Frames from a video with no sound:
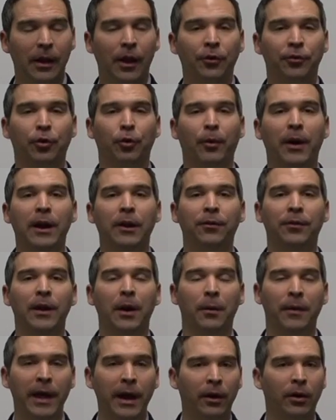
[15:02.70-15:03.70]
So right there,
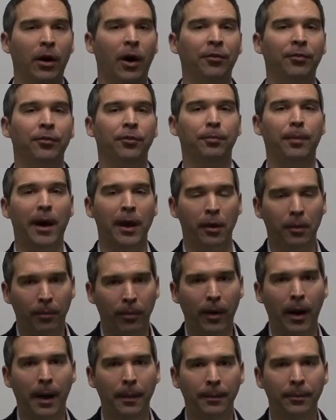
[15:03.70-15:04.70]
would that cause some spinal
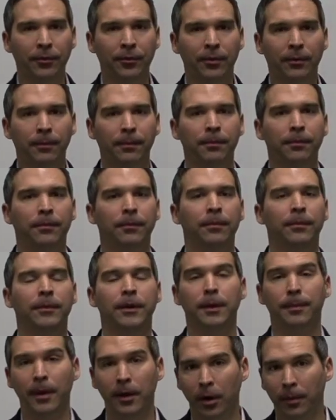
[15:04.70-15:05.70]
problems?
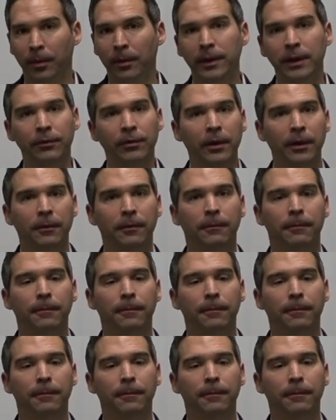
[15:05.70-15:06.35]
You better believe it.